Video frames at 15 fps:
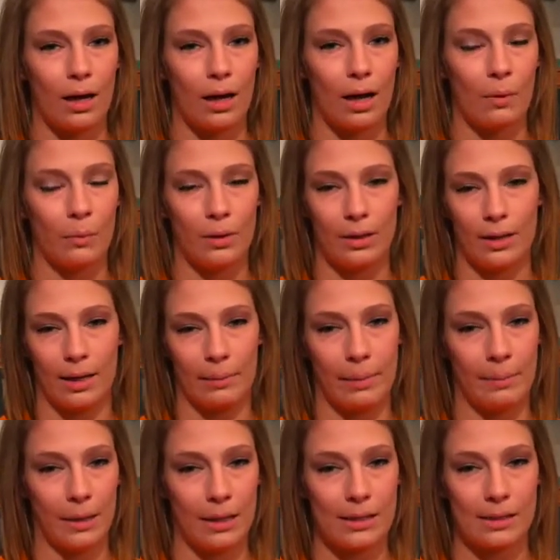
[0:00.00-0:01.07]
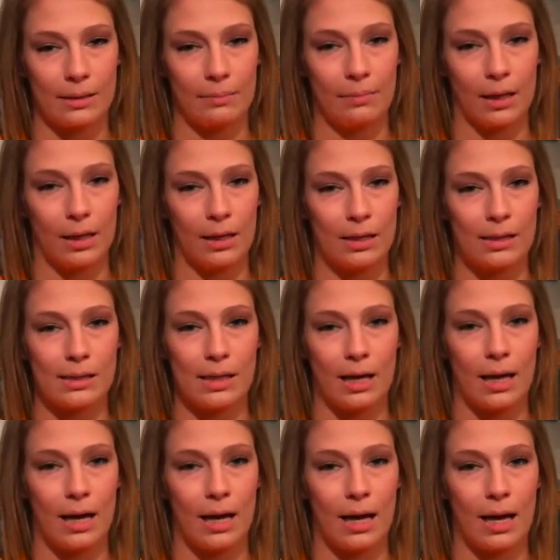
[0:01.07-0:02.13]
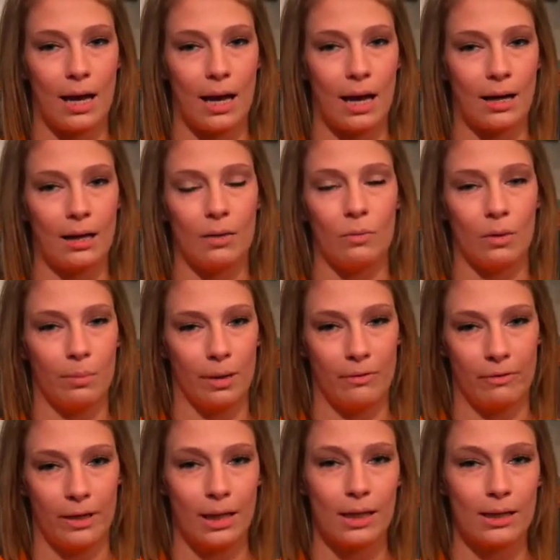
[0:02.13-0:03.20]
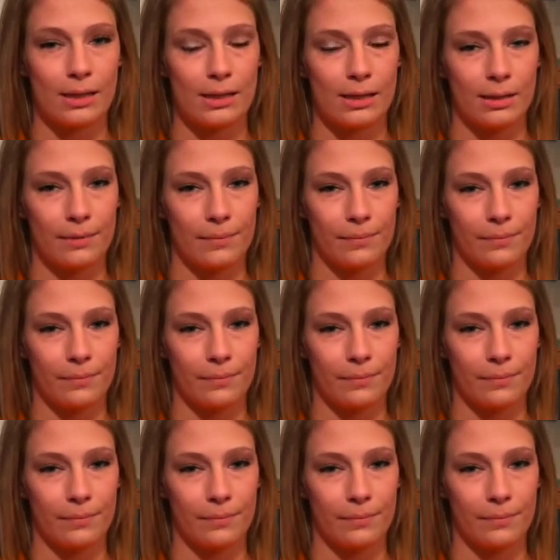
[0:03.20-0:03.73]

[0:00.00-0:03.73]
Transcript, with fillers: I wouldn't take my medicine because I didn't want to be fixed.